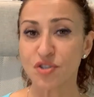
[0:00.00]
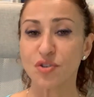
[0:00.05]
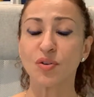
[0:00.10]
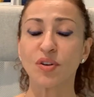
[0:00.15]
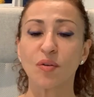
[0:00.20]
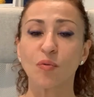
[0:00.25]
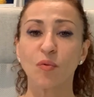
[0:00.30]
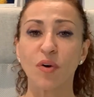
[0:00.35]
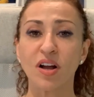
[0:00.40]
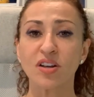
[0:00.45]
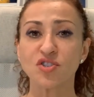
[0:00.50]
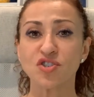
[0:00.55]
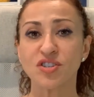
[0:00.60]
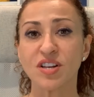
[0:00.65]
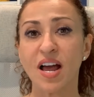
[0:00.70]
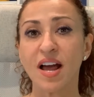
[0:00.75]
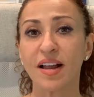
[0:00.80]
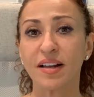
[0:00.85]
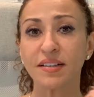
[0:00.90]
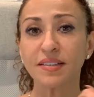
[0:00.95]
You can watch
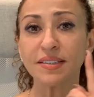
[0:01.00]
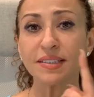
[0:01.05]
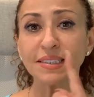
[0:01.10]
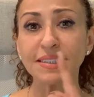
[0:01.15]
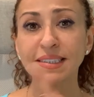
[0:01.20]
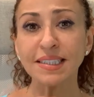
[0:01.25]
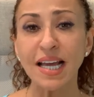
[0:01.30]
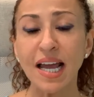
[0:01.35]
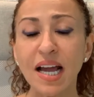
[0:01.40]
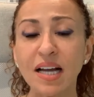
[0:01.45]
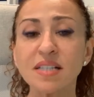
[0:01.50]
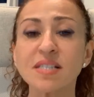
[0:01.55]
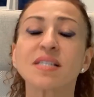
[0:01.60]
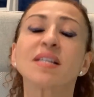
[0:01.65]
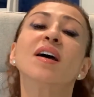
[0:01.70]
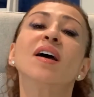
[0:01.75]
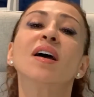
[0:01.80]
that next.